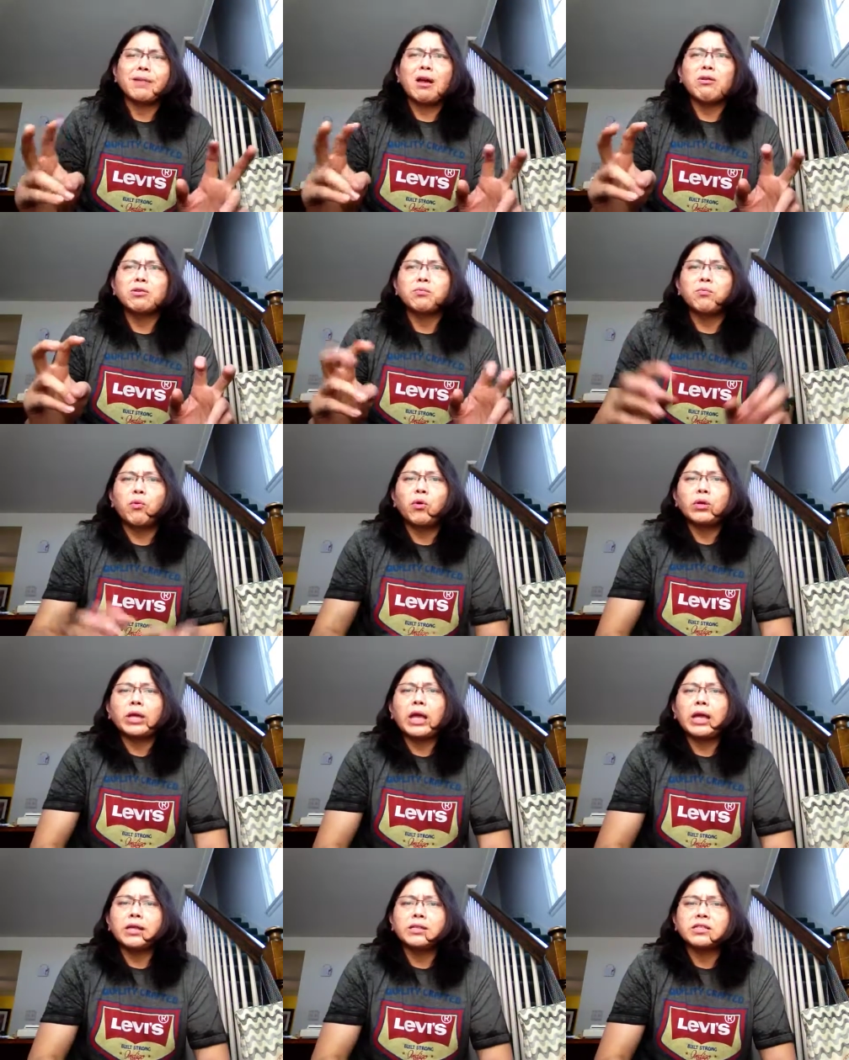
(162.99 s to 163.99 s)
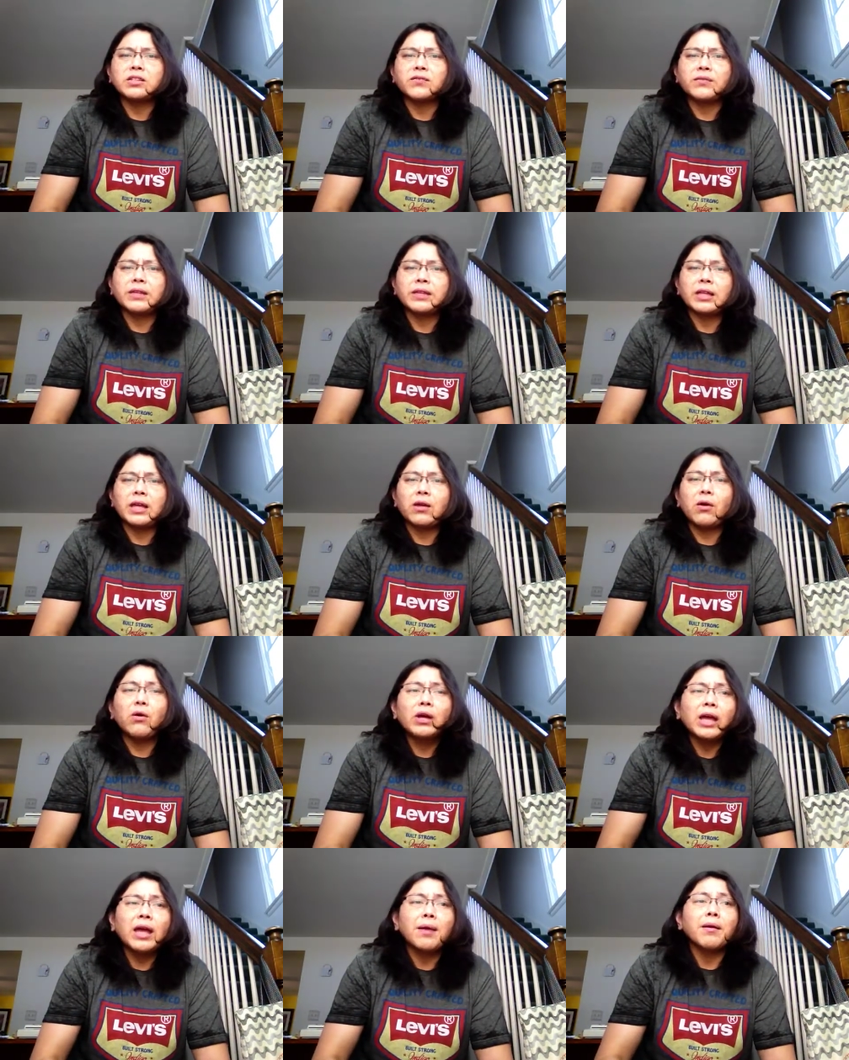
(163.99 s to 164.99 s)
I was born gay and stuff like that.
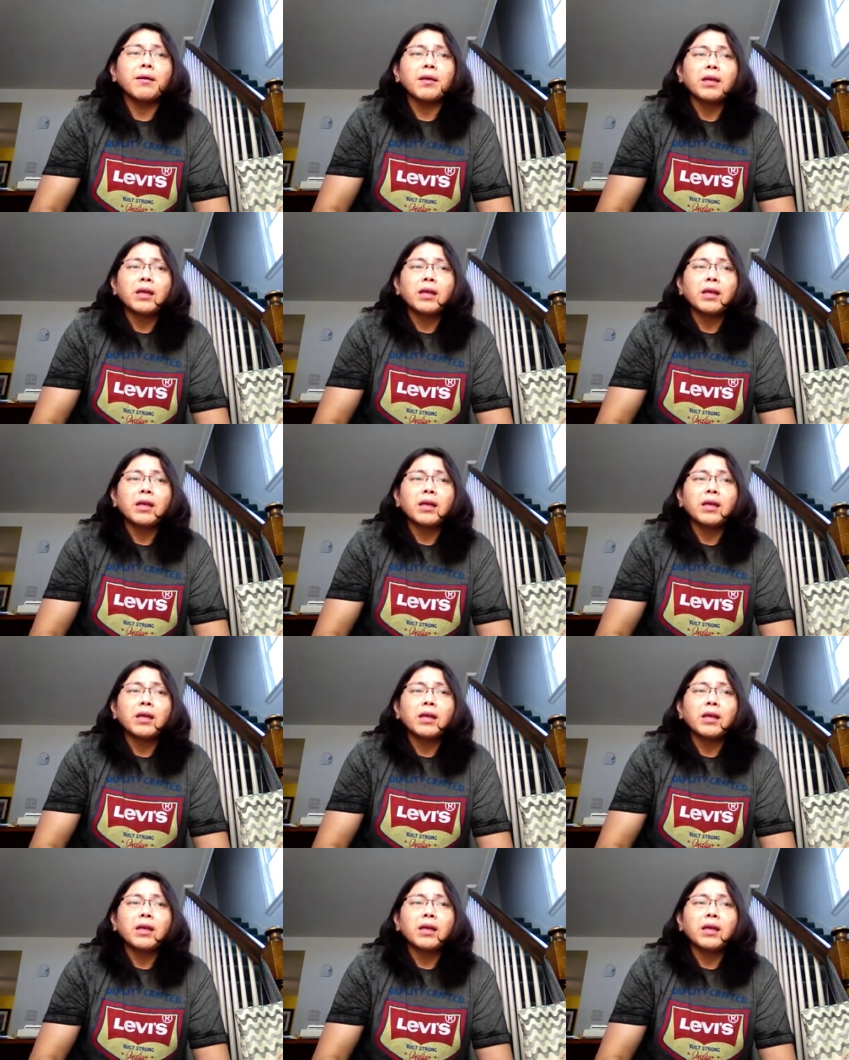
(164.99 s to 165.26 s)
Okay,